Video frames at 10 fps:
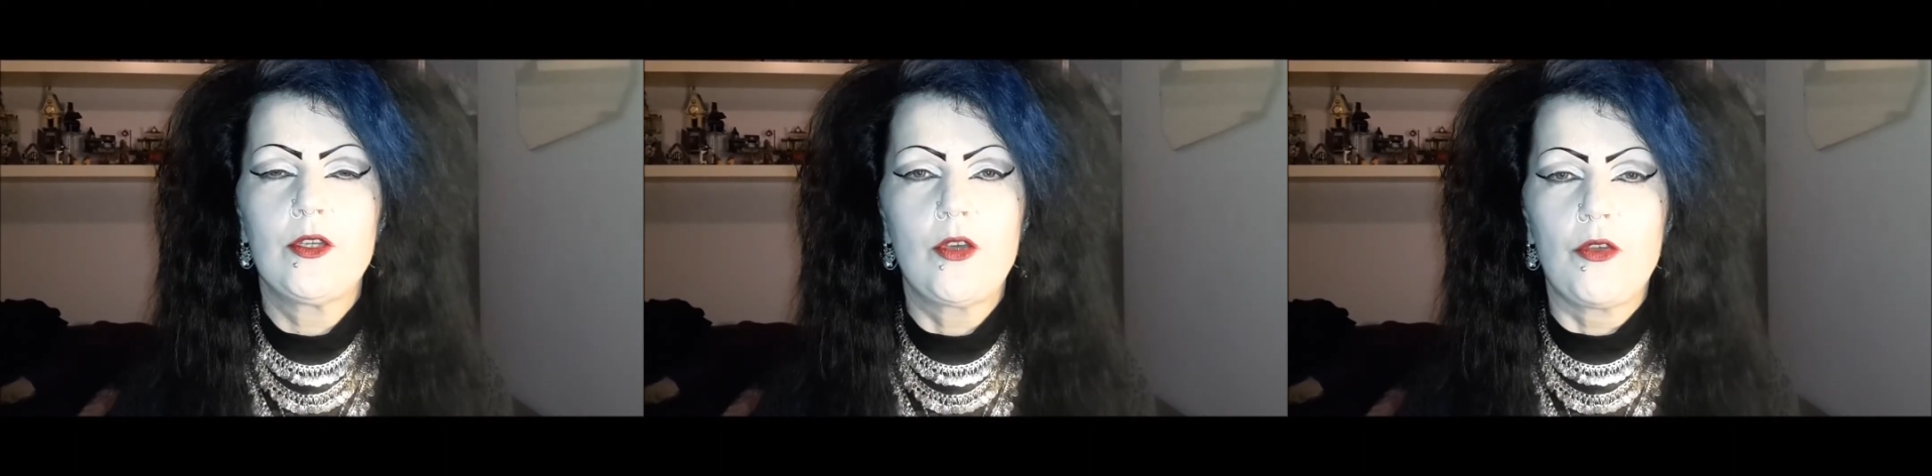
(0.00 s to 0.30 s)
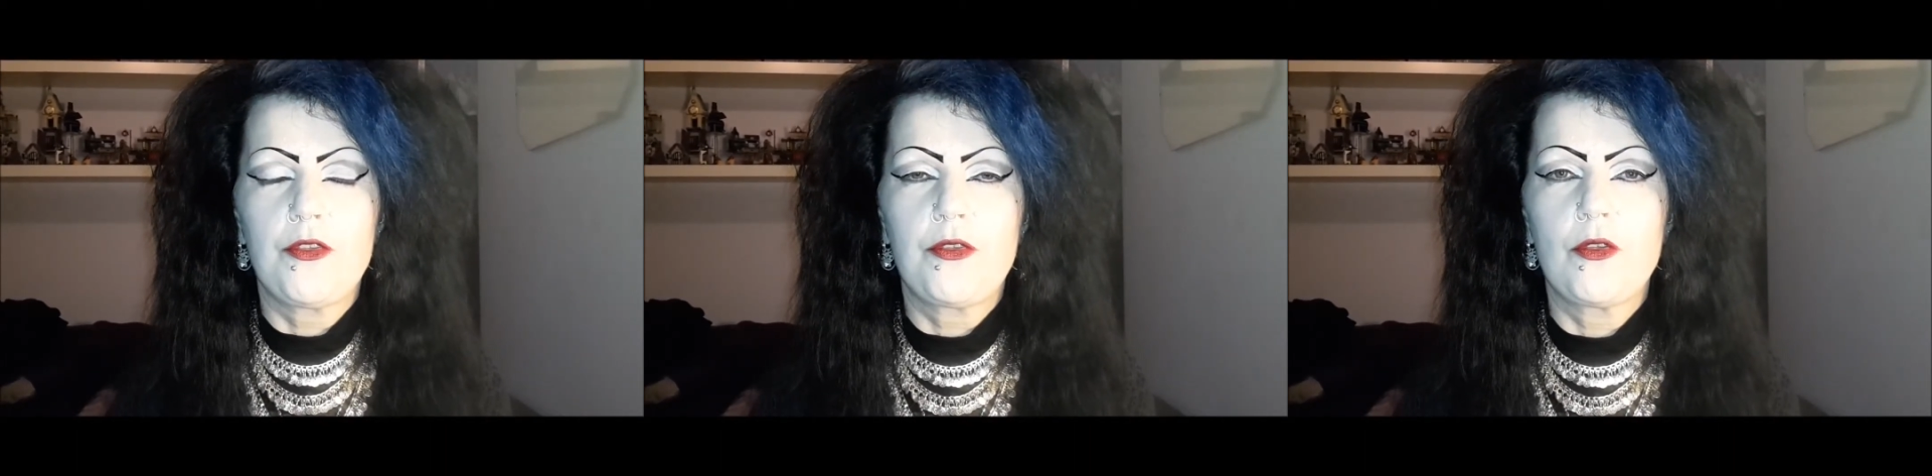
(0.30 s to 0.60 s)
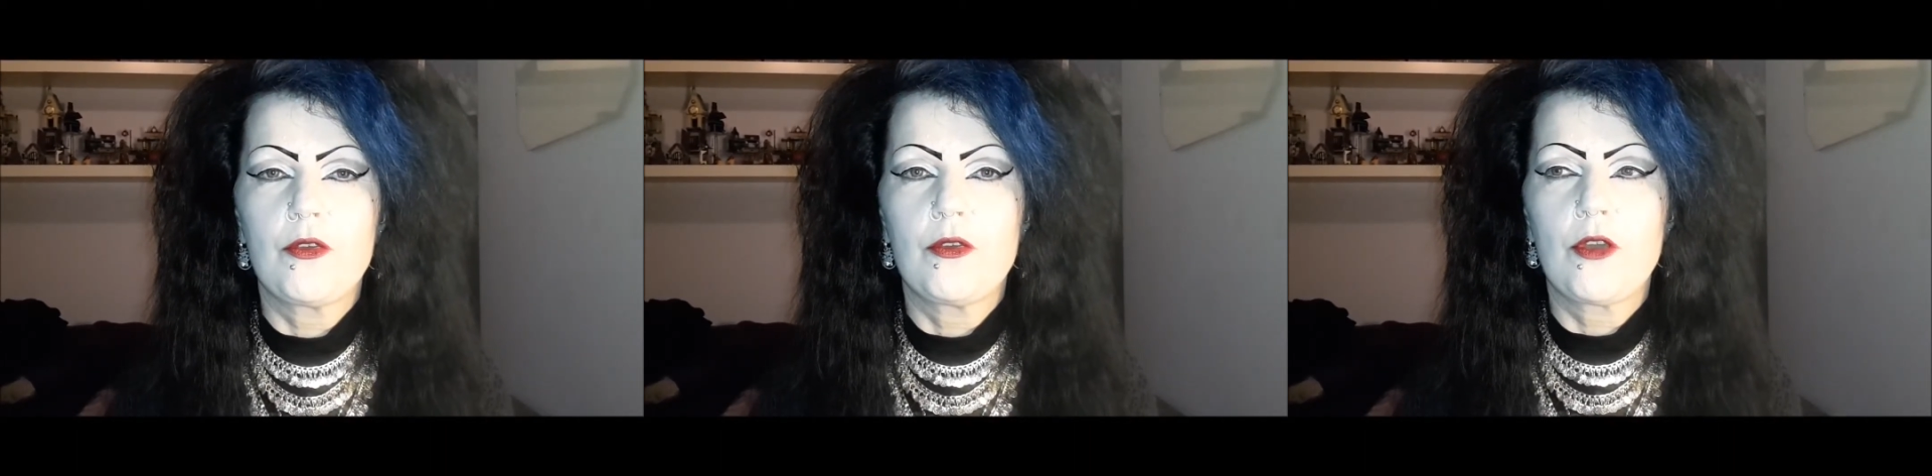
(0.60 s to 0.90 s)

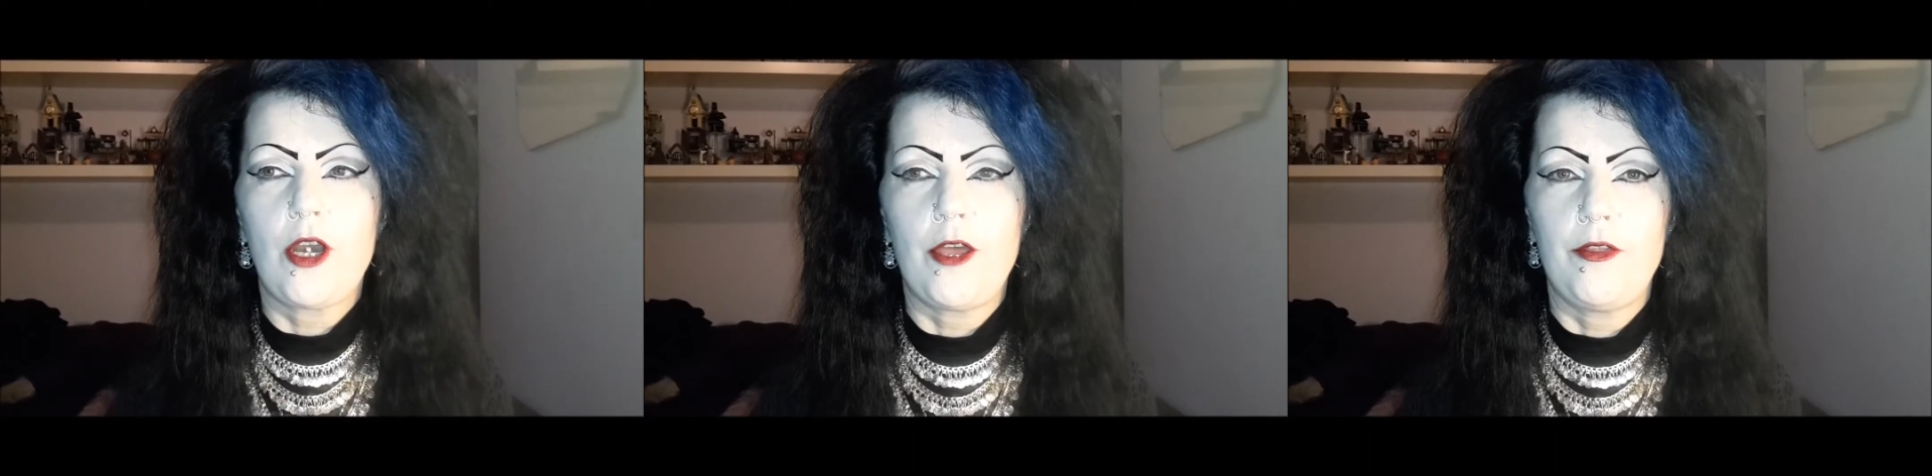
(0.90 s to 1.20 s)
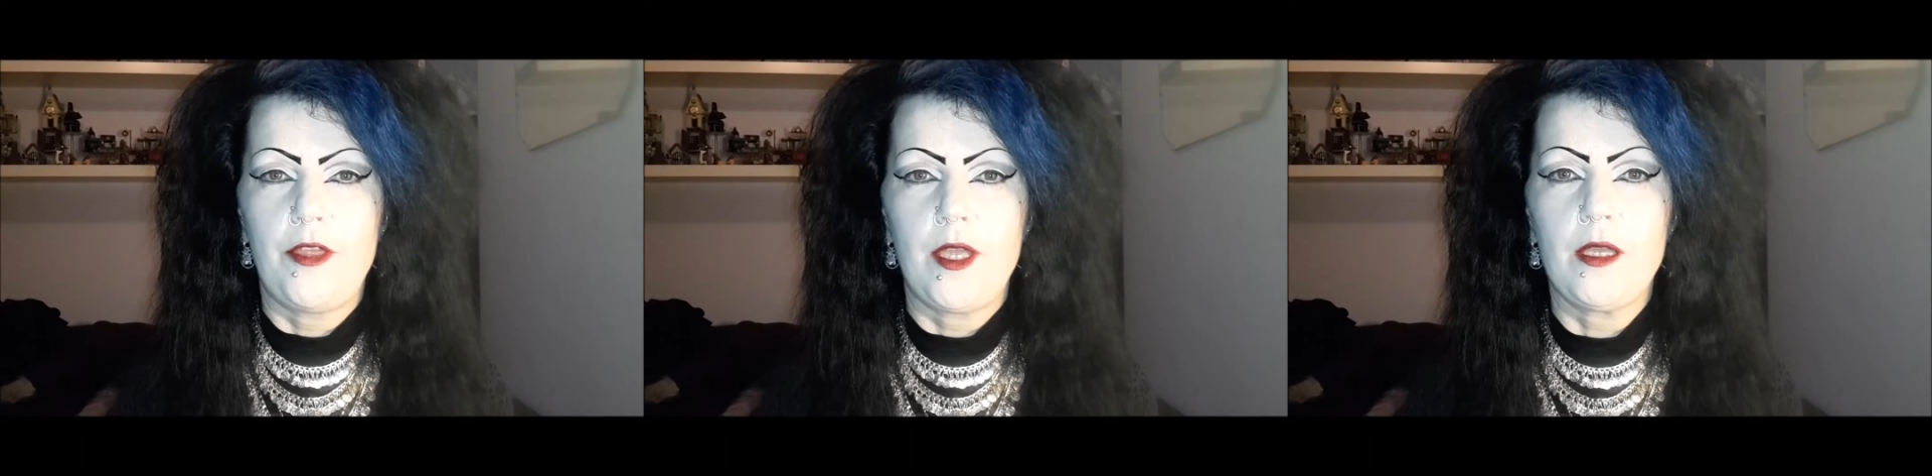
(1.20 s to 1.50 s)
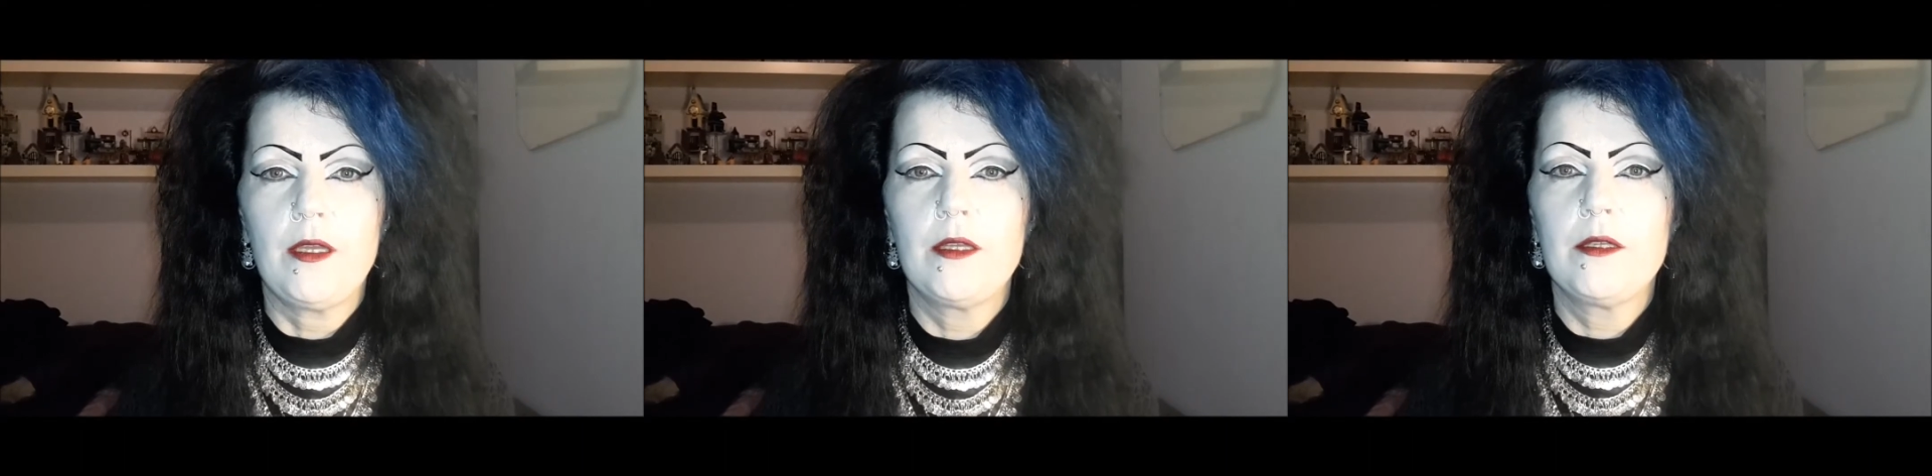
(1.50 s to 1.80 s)
goth
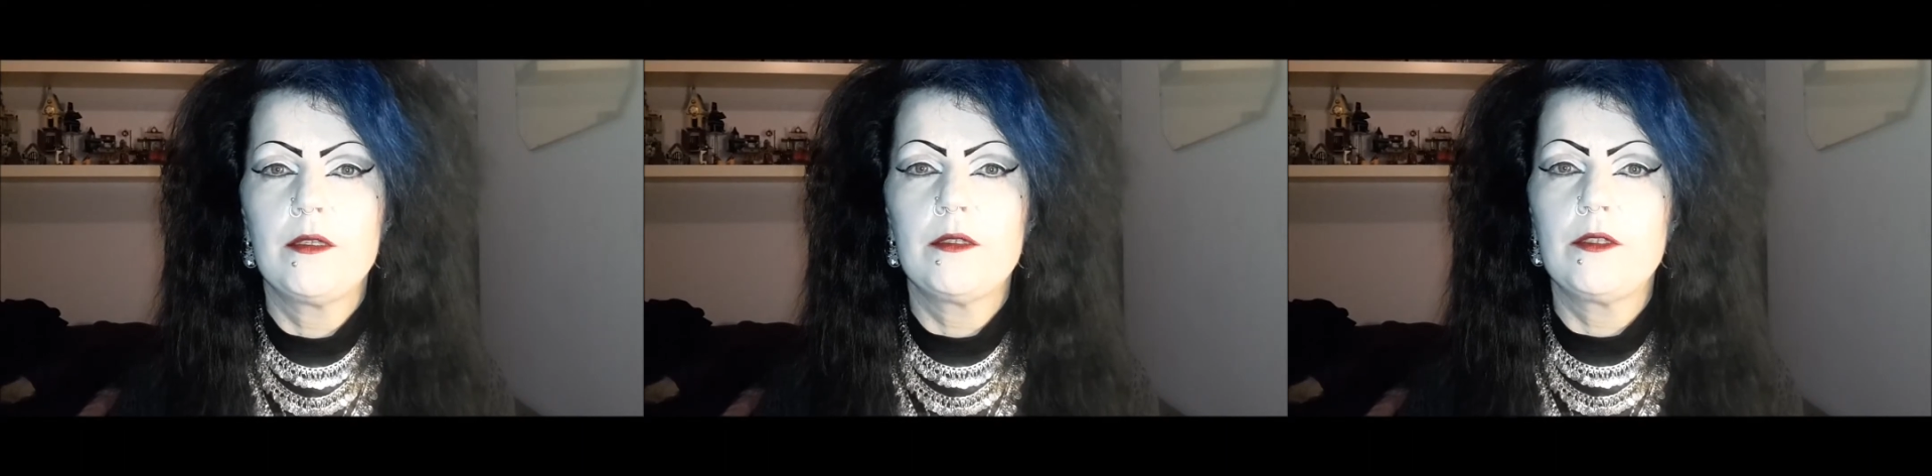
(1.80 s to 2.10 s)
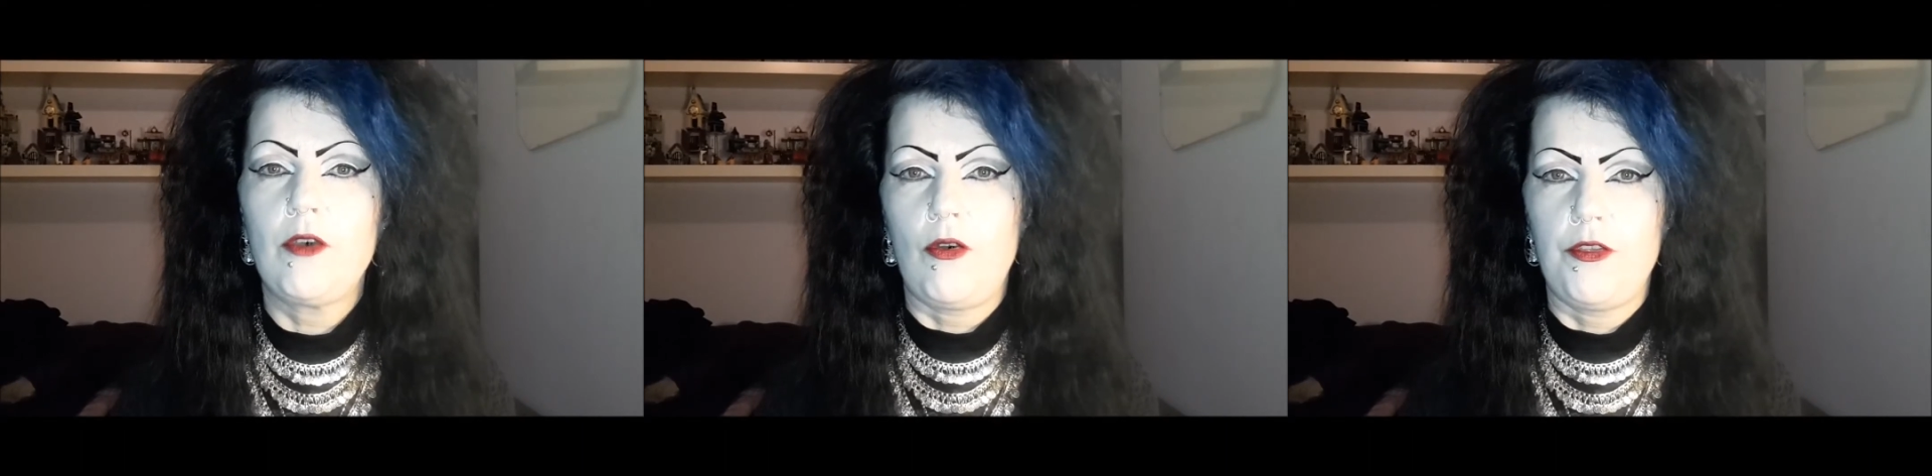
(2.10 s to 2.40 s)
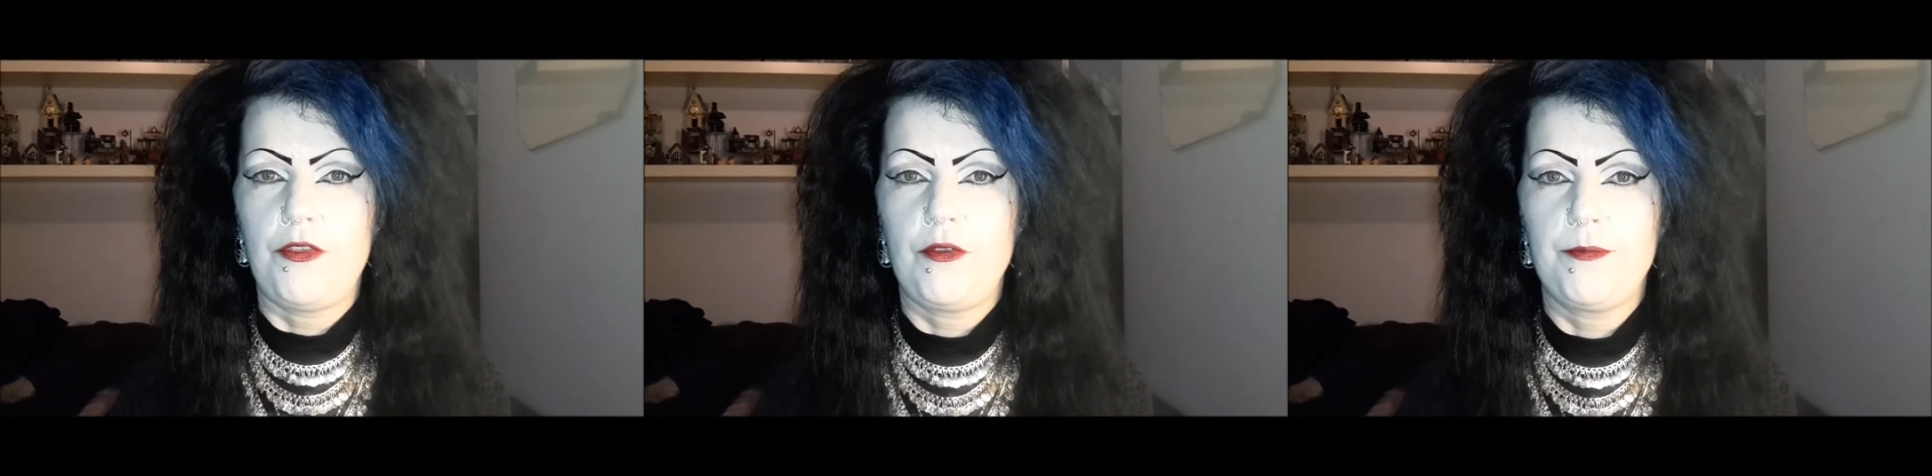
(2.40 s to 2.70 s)
clothing
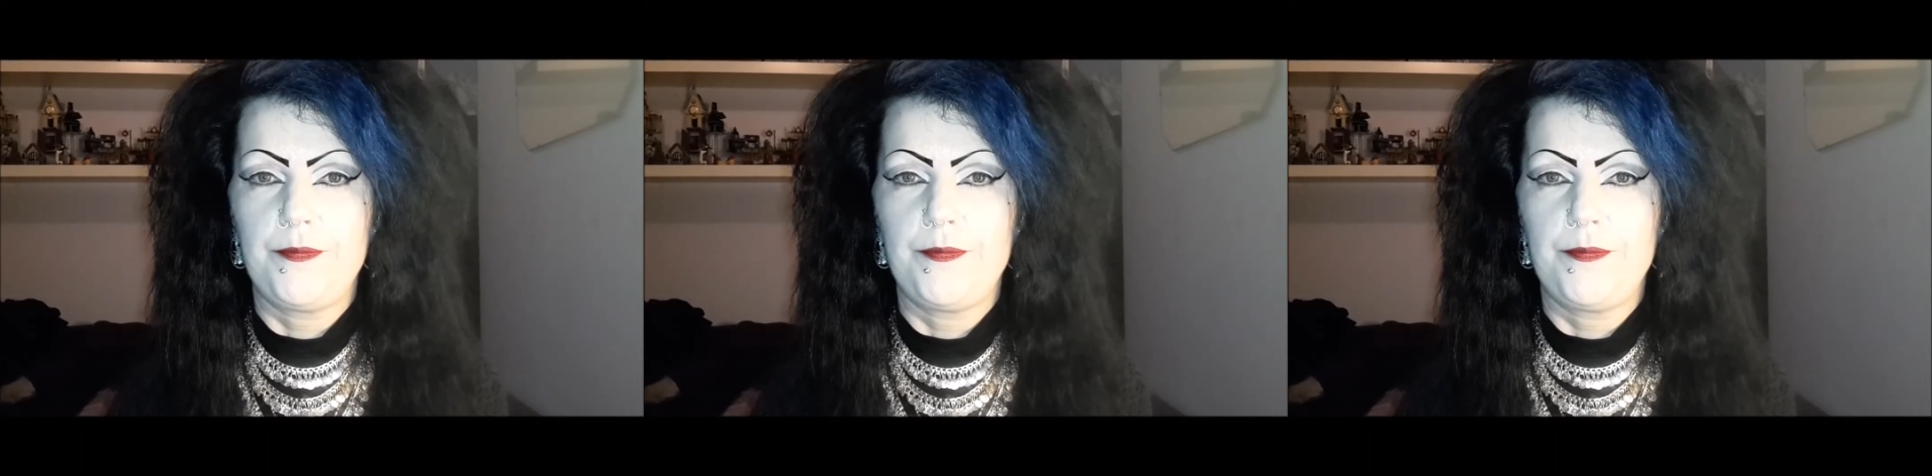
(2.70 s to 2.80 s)
goth.